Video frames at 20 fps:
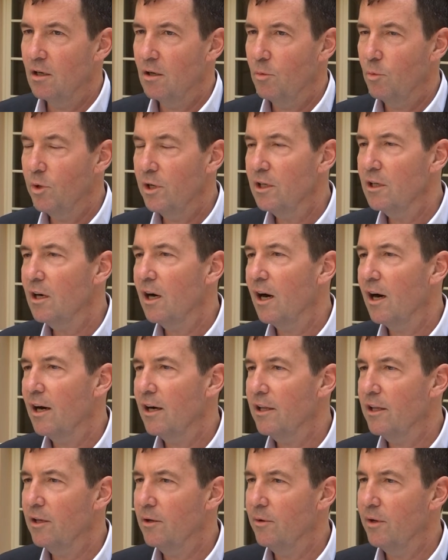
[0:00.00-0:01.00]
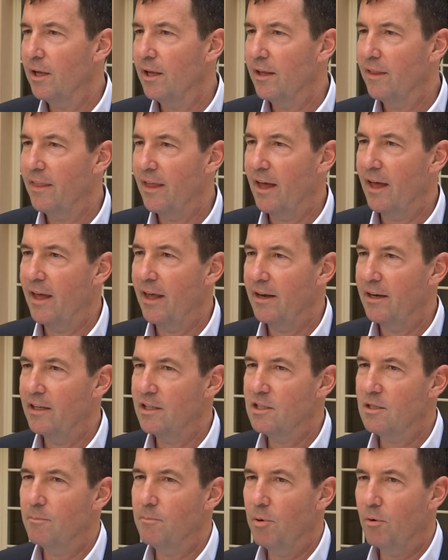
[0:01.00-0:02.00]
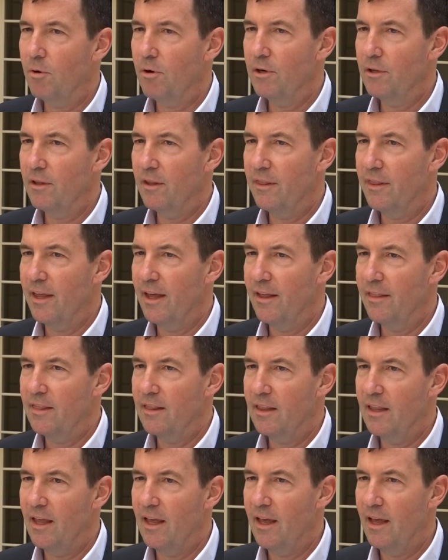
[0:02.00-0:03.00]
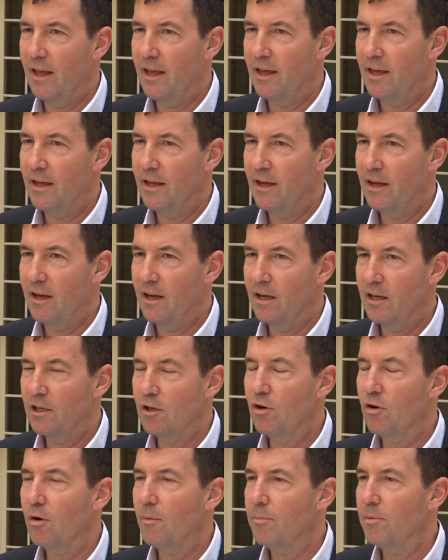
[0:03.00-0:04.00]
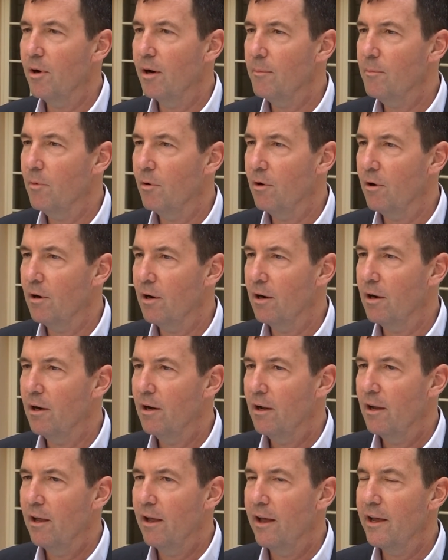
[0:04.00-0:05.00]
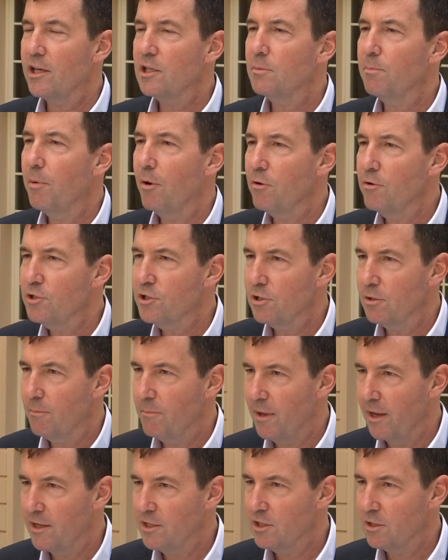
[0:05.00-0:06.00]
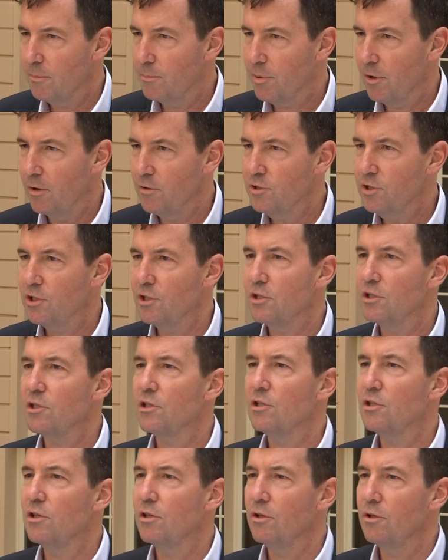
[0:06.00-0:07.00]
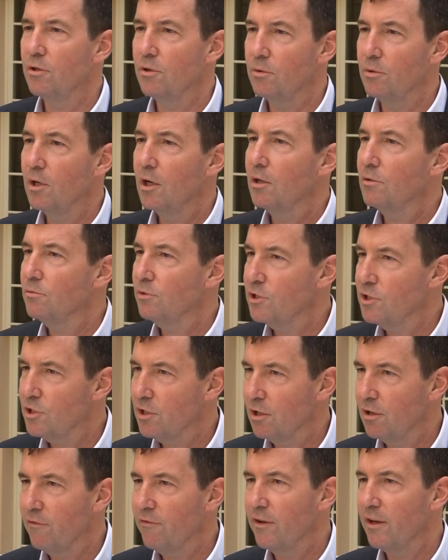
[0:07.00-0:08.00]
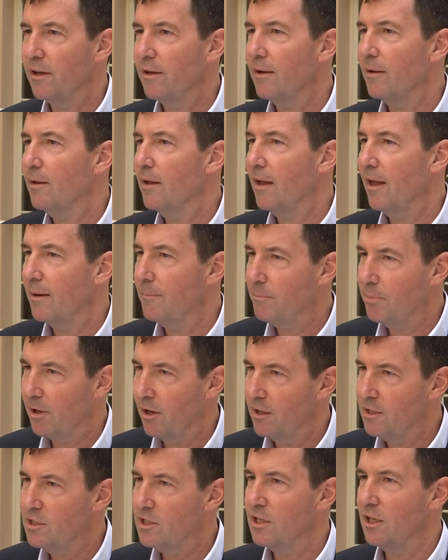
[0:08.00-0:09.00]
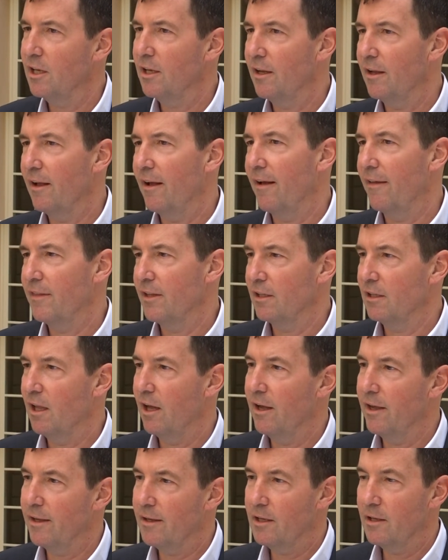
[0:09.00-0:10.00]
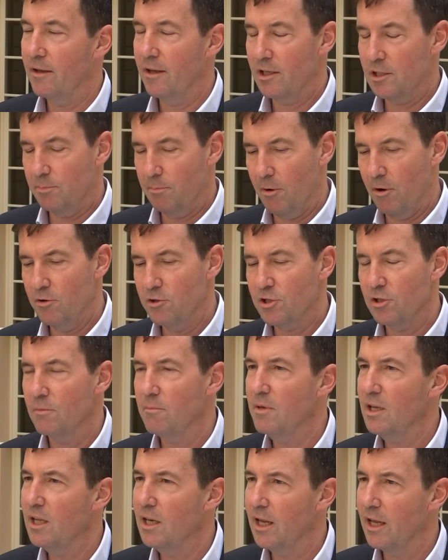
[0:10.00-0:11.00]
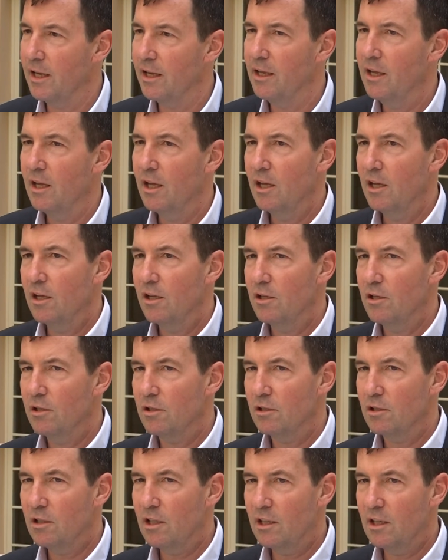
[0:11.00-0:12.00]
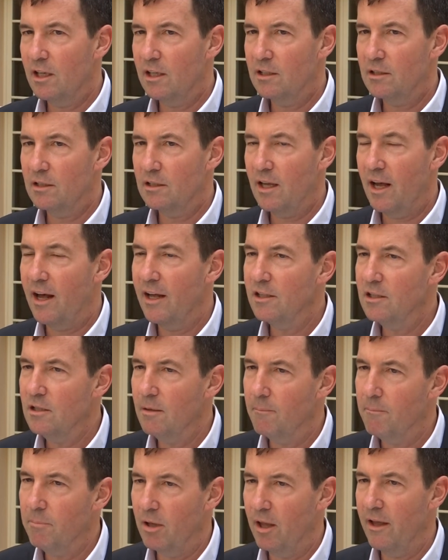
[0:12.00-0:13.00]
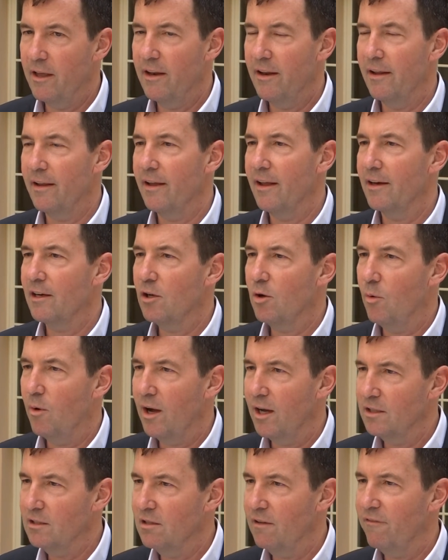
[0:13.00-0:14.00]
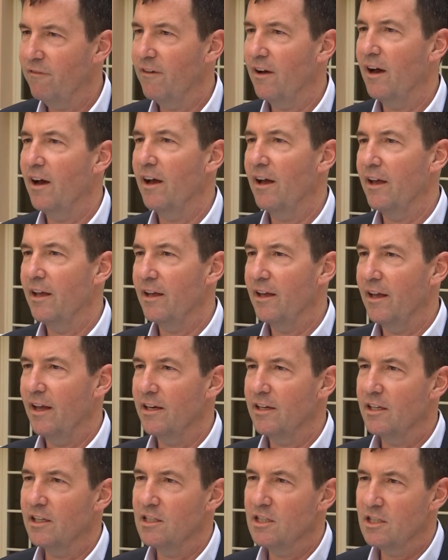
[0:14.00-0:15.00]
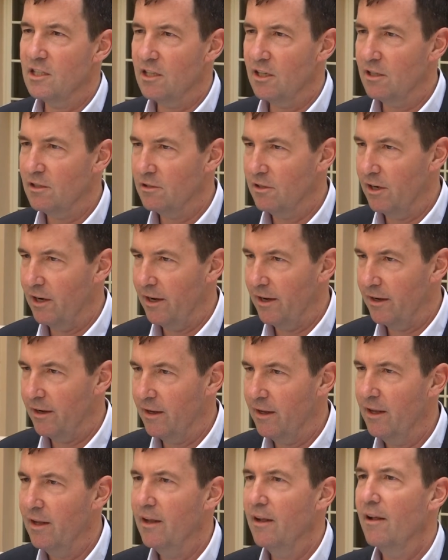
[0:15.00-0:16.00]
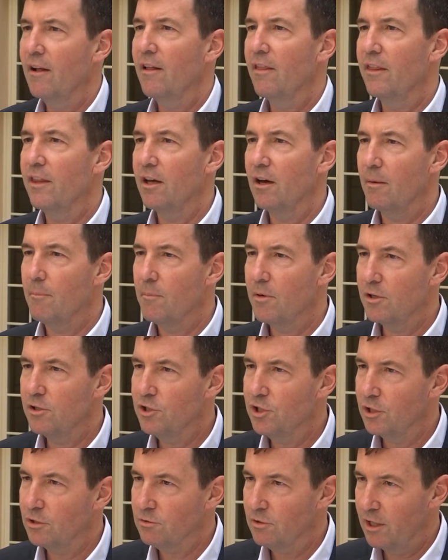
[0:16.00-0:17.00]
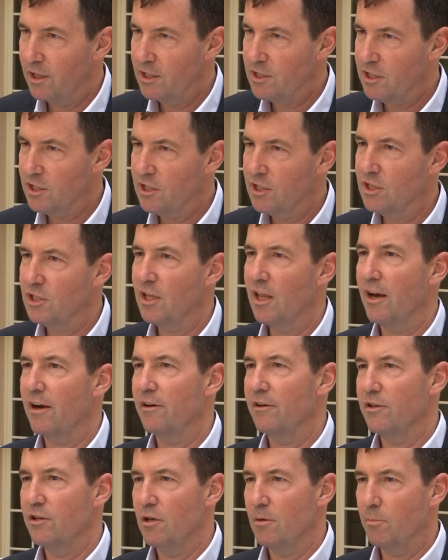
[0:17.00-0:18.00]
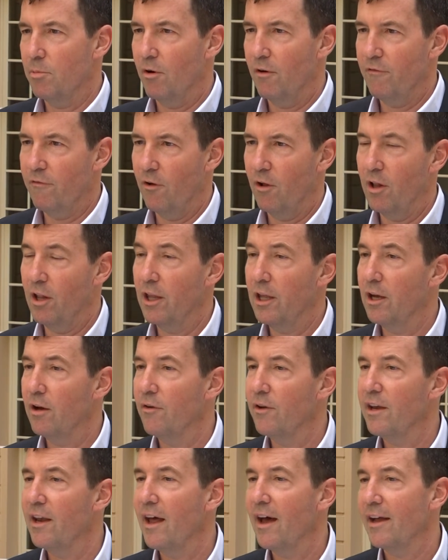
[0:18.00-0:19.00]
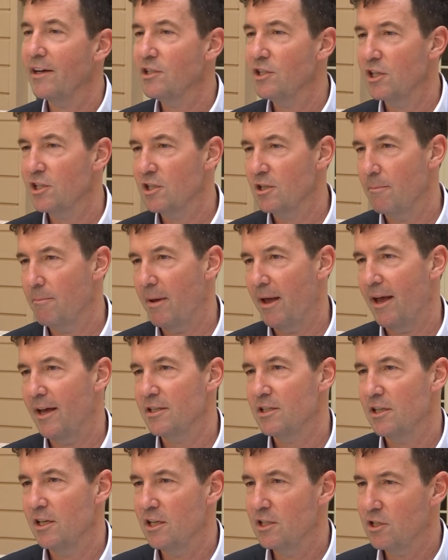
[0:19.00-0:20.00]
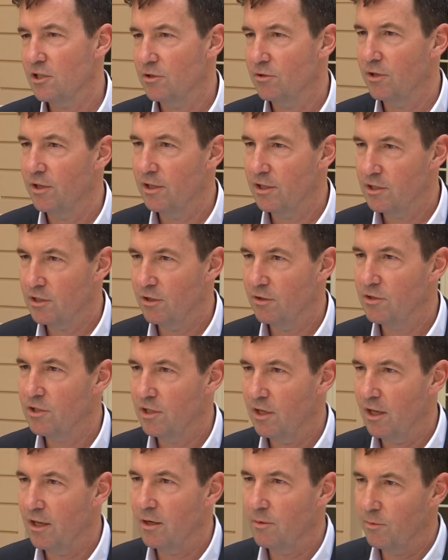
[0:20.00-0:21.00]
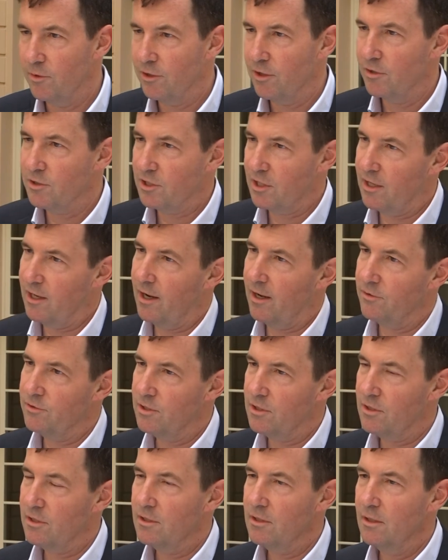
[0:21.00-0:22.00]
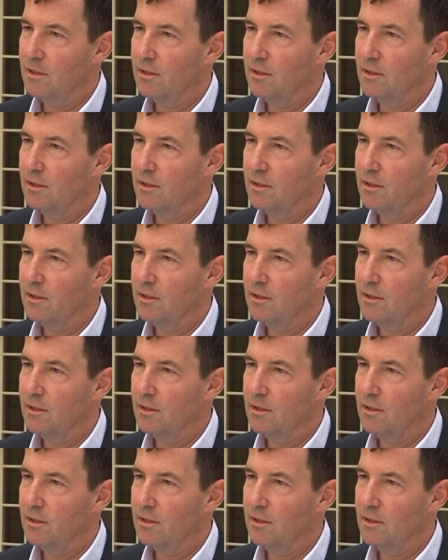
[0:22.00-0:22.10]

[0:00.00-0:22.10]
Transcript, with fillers: we're arguing that it's important that they incorporate more exposure-based approaches to reserving and pricing and the like. Exposure meaning you're contemplating and quantifying and considering the emerging risks that are in your portfolio and not just the past history associated with those accounts.